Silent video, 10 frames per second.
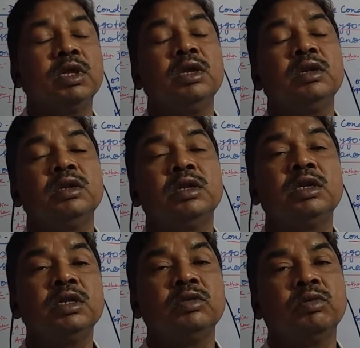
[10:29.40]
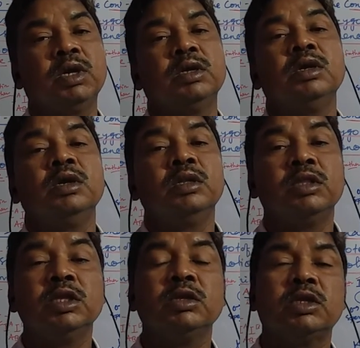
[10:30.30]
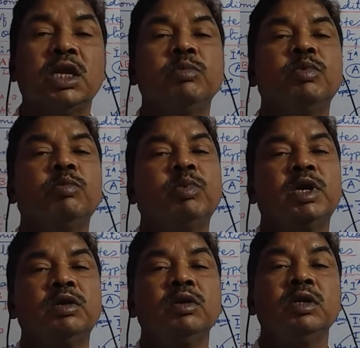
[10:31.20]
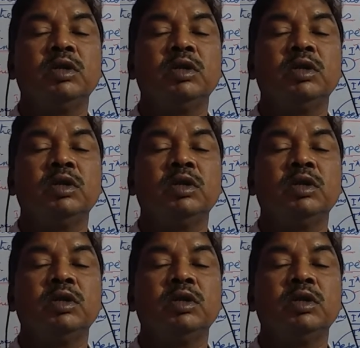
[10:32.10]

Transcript: Then that is why this type of pattern